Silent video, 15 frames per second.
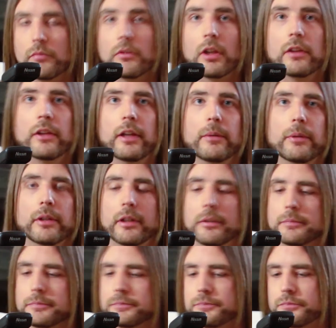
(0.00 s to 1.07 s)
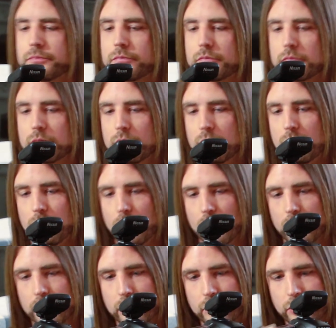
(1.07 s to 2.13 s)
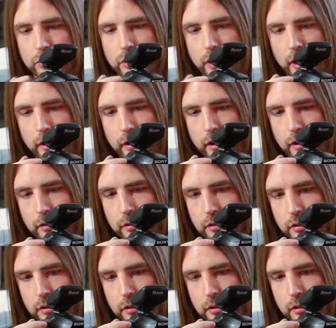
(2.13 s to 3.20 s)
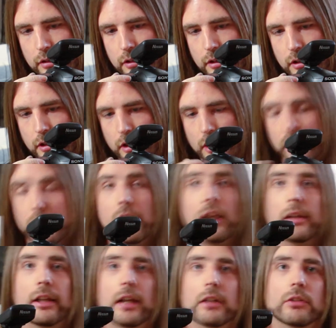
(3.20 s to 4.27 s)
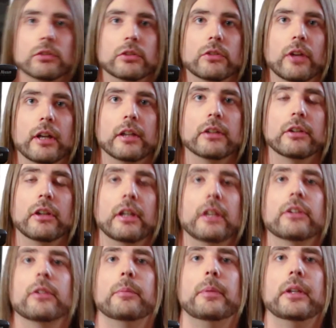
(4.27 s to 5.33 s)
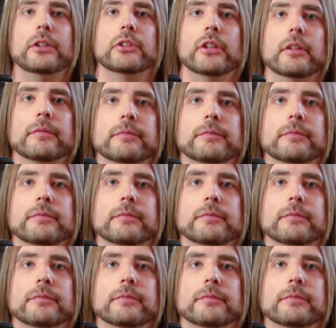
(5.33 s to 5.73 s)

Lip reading: And there we go. Let's just check that. Yeah, and that looks great. So here's the picture.